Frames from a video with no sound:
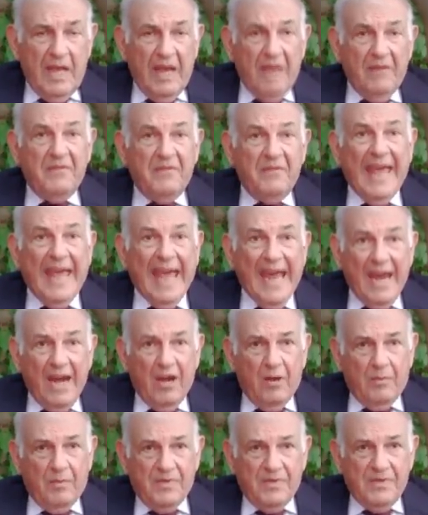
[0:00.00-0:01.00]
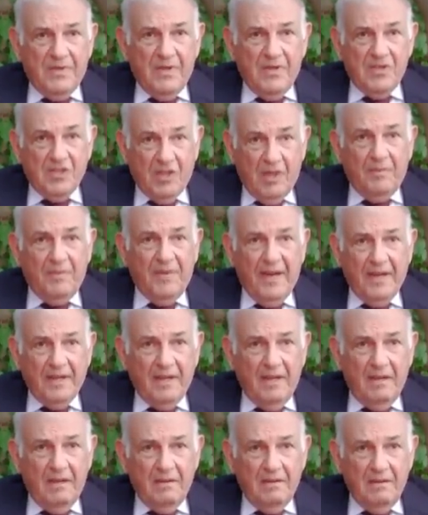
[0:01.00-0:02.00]
If the Arabs stop
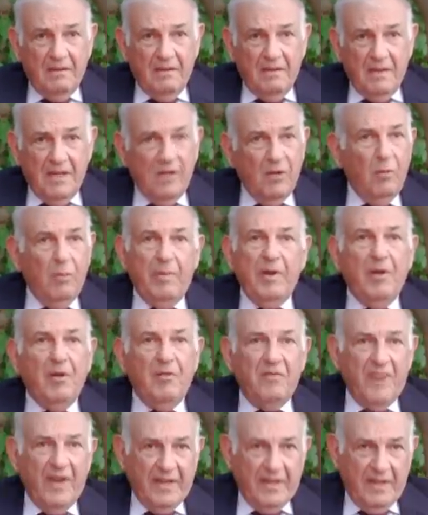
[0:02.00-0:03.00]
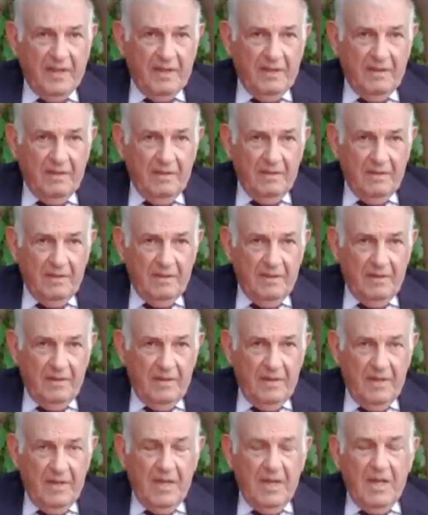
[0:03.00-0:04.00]
fighting, there will be no fighting.
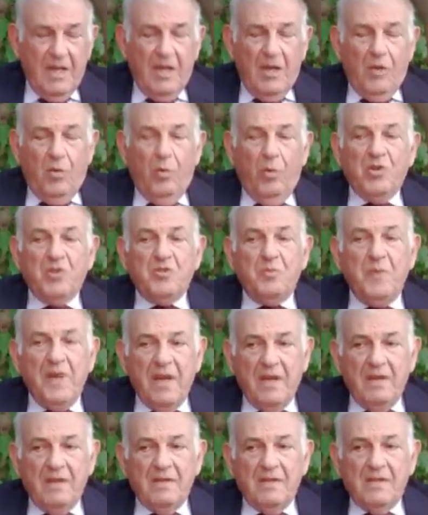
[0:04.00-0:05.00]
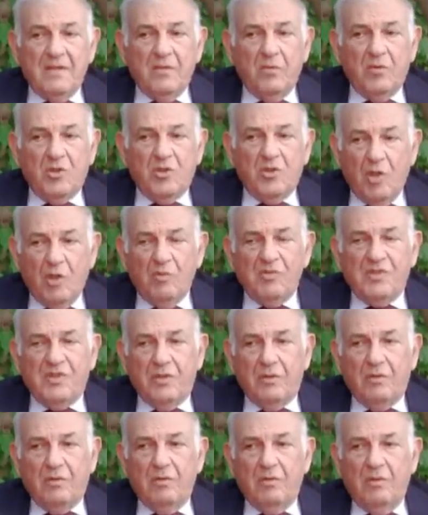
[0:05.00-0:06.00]
Which shows
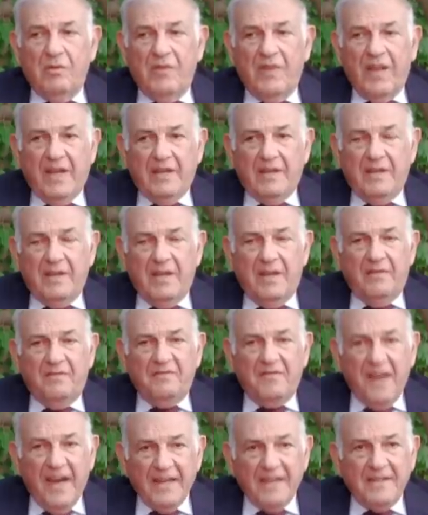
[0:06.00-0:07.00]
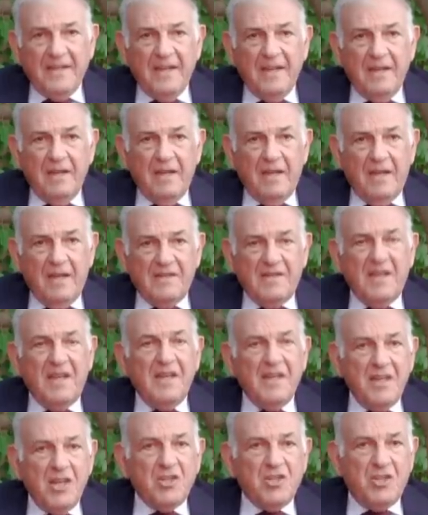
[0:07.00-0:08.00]
you that the fighting is
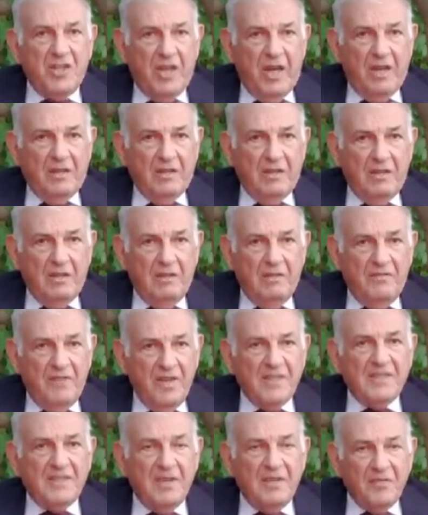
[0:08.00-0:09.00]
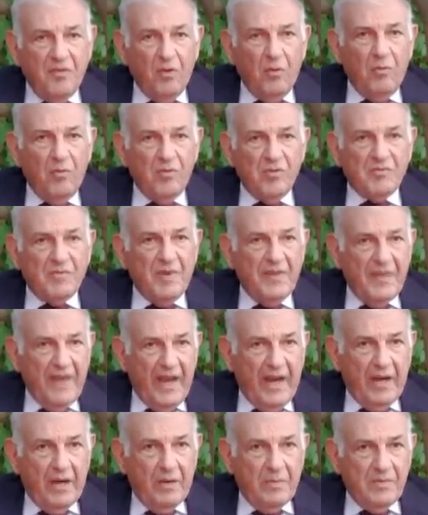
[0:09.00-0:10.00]
initiated first and foremost by the
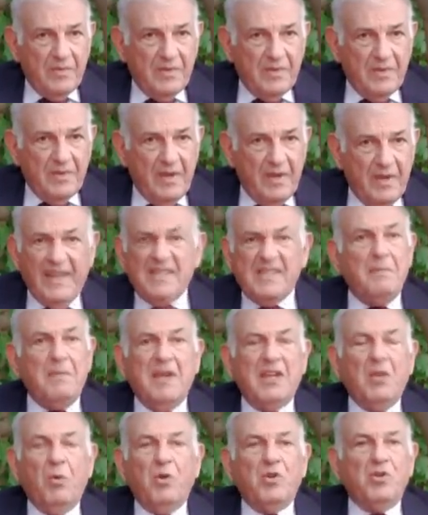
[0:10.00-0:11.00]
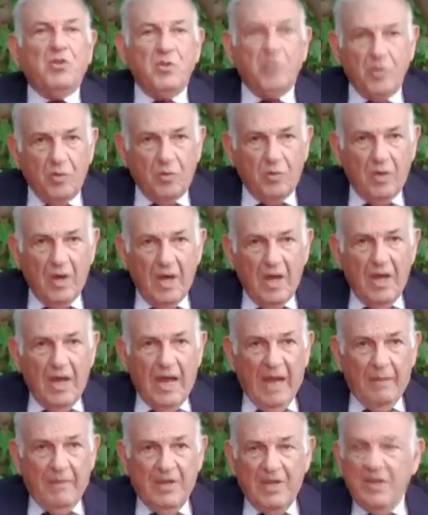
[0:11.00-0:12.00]
Arabs. And it doesn't matter what you do.
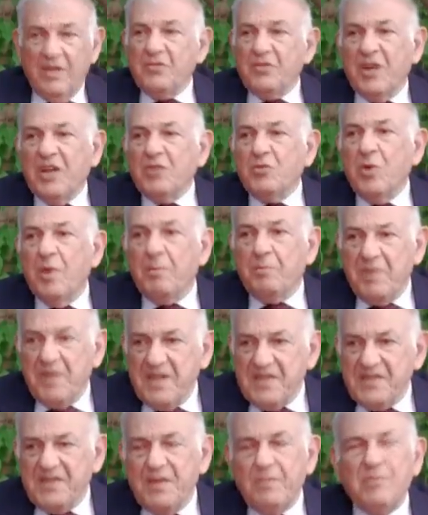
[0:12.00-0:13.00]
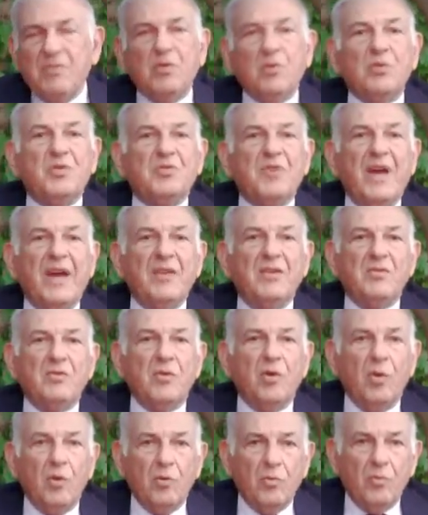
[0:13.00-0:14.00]
I mean, you try to appease them, you try to
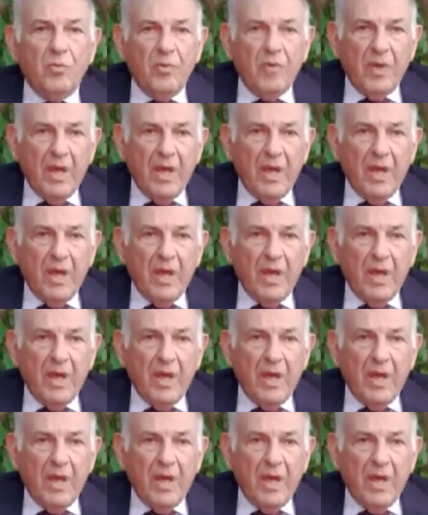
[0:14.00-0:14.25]
go